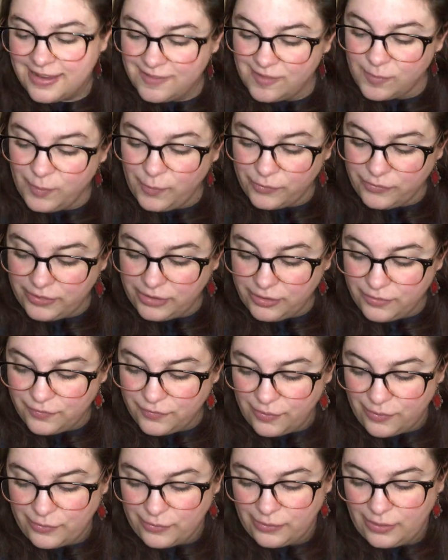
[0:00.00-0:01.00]
She pulls out her
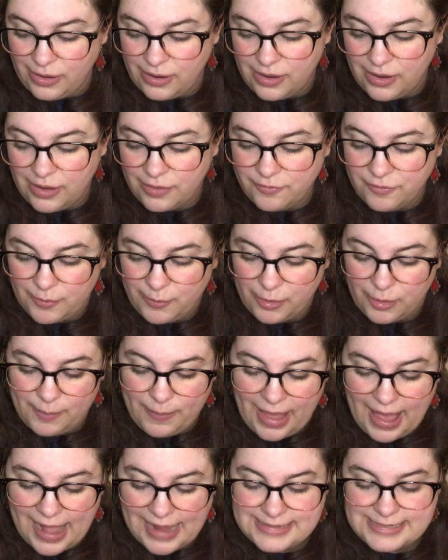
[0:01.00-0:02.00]
phone from her
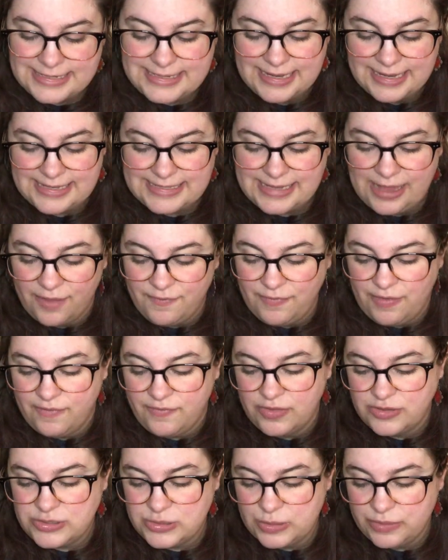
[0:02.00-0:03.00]
bag to take a selfie
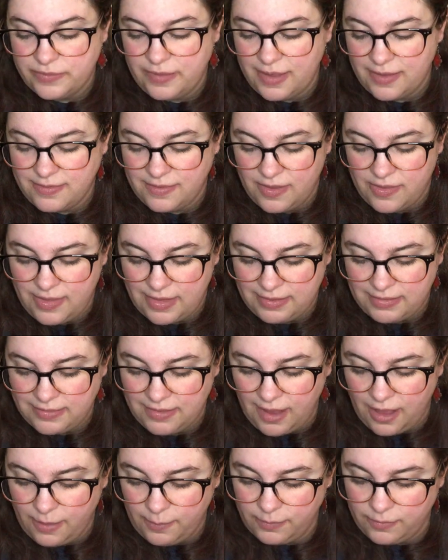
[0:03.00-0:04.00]
of the two of us and then
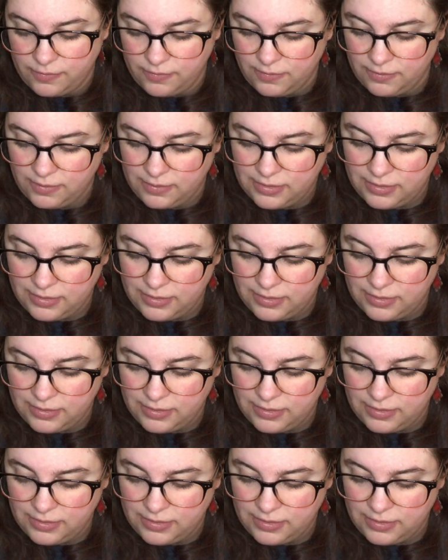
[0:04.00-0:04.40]
stops.